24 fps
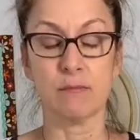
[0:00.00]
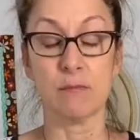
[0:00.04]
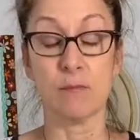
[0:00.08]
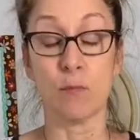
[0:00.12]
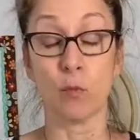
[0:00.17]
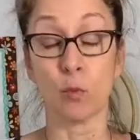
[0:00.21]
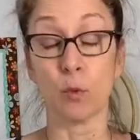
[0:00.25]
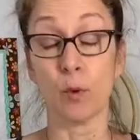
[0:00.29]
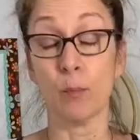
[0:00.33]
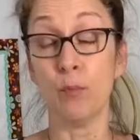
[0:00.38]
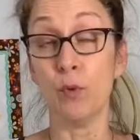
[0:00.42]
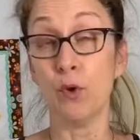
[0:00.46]

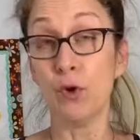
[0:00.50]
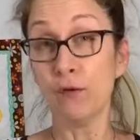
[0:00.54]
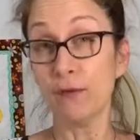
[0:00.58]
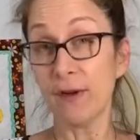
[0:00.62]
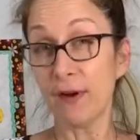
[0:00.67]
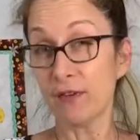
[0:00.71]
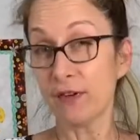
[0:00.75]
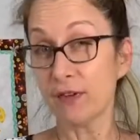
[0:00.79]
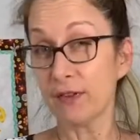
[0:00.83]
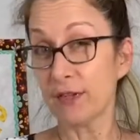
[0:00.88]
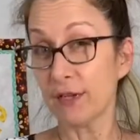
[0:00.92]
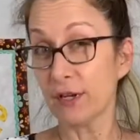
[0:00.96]
remove
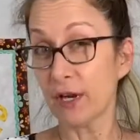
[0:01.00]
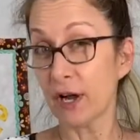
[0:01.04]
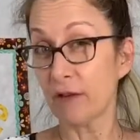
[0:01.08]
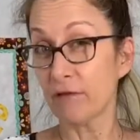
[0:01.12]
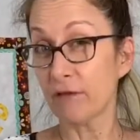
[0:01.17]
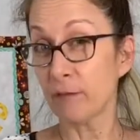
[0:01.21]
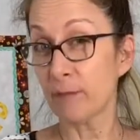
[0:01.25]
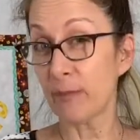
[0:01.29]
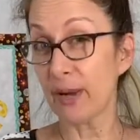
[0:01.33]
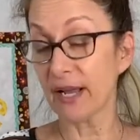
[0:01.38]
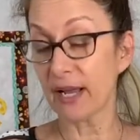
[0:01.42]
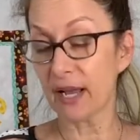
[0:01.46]
everything off of
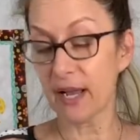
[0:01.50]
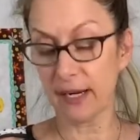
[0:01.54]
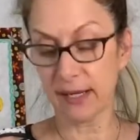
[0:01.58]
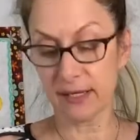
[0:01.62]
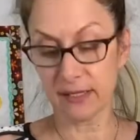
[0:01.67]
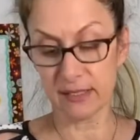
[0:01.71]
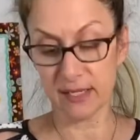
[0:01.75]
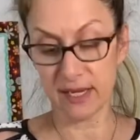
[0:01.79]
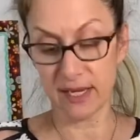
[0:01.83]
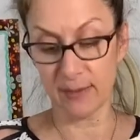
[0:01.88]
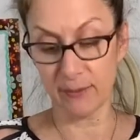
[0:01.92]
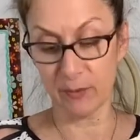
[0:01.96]
my cutting
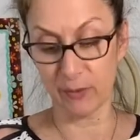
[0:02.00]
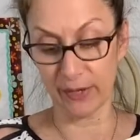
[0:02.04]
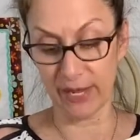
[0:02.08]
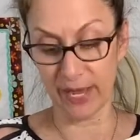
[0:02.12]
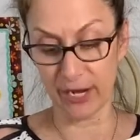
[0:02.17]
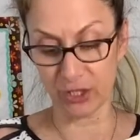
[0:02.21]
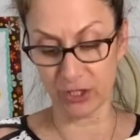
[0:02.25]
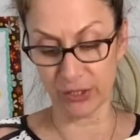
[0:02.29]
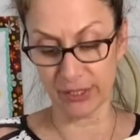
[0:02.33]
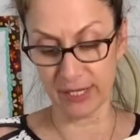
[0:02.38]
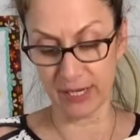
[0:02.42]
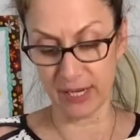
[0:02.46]
table and
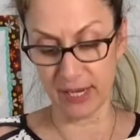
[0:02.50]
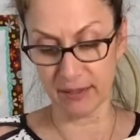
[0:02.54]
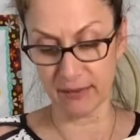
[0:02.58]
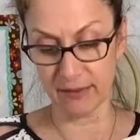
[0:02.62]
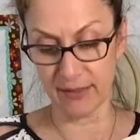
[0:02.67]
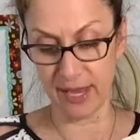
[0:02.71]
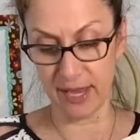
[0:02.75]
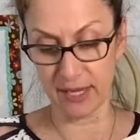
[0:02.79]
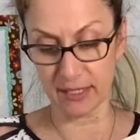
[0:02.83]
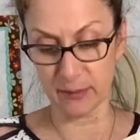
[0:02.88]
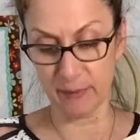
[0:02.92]
actually cut that